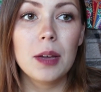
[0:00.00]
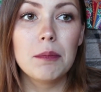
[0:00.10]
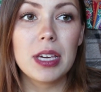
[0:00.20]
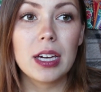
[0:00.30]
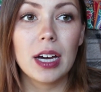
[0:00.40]

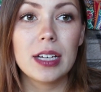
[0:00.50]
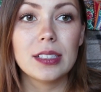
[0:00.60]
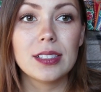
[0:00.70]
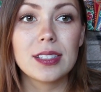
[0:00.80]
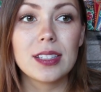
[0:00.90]

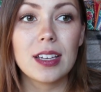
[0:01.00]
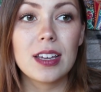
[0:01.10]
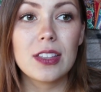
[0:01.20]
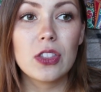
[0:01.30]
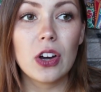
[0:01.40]
Because
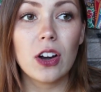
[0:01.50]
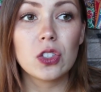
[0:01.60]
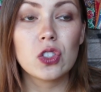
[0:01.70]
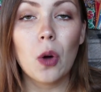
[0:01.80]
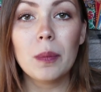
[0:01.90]
there are
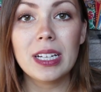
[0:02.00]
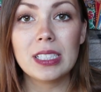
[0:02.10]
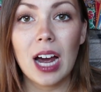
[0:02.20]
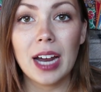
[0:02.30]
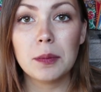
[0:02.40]
so many
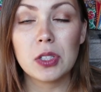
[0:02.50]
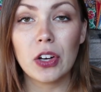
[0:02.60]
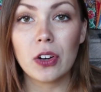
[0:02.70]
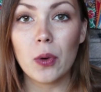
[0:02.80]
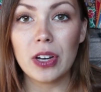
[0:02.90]
times
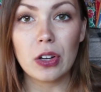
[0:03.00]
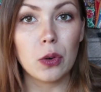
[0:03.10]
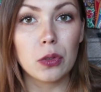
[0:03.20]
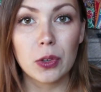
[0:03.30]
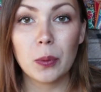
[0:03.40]
that you're going to
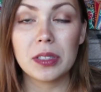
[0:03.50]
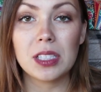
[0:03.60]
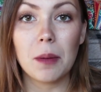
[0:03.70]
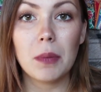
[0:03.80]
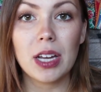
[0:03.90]
go through with
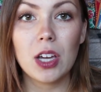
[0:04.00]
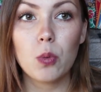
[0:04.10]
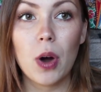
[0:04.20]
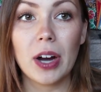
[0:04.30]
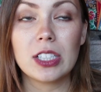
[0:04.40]
somebody
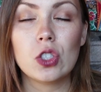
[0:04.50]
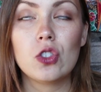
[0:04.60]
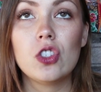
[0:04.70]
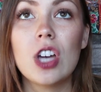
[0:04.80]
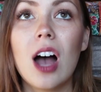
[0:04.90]
where it's
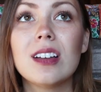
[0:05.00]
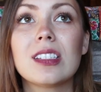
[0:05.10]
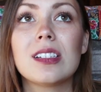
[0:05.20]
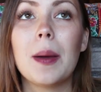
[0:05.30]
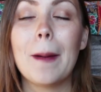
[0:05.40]

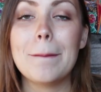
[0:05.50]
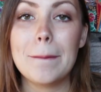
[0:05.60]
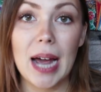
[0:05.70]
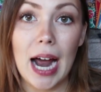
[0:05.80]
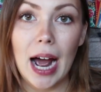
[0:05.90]
just
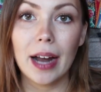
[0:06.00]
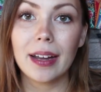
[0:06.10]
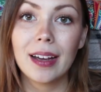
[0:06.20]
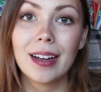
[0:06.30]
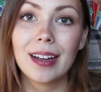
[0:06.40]

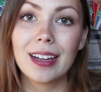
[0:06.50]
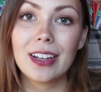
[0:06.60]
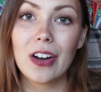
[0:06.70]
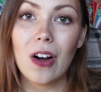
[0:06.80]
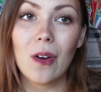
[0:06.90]
bad.
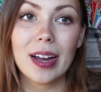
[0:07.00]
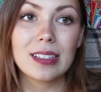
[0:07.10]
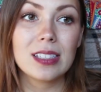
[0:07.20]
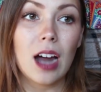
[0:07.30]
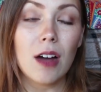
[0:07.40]
You know,
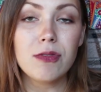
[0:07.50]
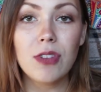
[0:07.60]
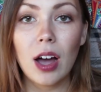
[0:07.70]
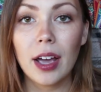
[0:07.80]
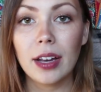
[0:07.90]
it's not
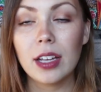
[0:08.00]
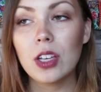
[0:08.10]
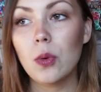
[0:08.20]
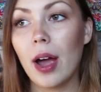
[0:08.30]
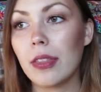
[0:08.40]
fun.
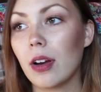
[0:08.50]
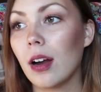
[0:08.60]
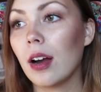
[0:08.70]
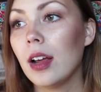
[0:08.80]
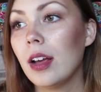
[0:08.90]
You
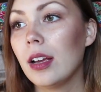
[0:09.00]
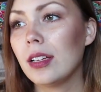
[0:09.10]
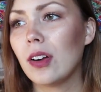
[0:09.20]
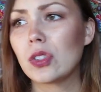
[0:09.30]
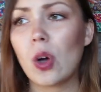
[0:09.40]
either
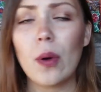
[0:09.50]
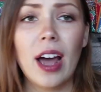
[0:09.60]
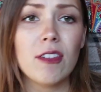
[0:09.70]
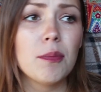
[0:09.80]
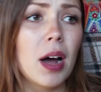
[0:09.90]
you know, don't
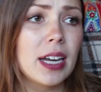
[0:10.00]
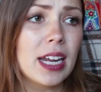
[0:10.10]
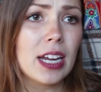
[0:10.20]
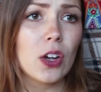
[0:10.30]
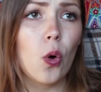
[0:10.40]
have
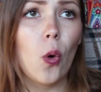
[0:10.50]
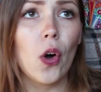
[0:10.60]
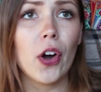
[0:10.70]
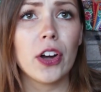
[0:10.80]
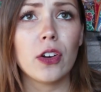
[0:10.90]
money
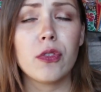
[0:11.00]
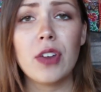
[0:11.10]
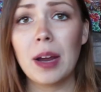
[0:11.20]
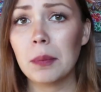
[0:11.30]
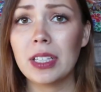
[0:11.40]
or your
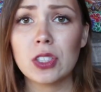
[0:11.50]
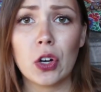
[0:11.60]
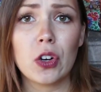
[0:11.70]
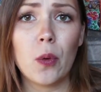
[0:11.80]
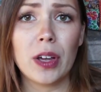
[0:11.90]
families
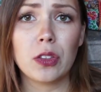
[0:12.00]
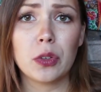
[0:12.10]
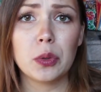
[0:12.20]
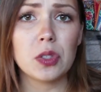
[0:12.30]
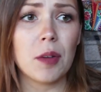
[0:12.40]
are going
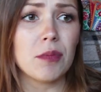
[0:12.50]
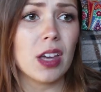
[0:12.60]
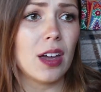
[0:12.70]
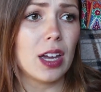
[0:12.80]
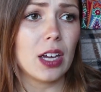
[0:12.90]
through
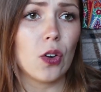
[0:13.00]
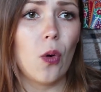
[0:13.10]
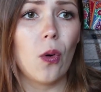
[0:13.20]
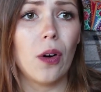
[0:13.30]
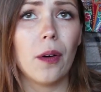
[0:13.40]
something
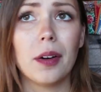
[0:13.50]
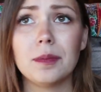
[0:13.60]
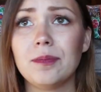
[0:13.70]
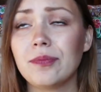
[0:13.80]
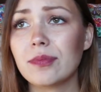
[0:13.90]
or